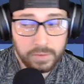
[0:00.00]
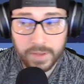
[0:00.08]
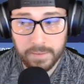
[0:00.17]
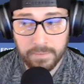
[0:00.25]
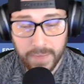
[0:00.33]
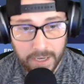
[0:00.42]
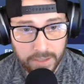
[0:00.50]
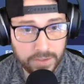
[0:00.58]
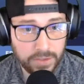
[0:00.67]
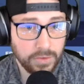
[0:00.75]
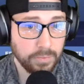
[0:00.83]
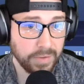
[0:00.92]
They may
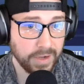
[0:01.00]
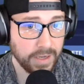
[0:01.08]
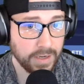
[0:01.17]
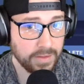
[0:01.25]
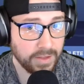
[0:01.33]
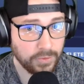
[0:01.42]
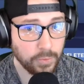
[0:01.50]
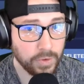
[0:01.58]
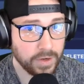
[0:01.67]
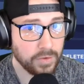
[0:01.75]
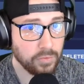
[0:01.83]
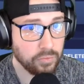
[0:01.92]
do, but this
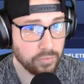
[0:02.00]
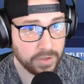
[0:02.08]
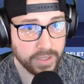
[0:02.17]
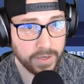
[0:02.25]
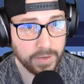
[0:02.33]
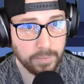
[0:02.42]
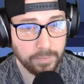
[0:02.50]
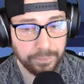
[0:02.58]
one really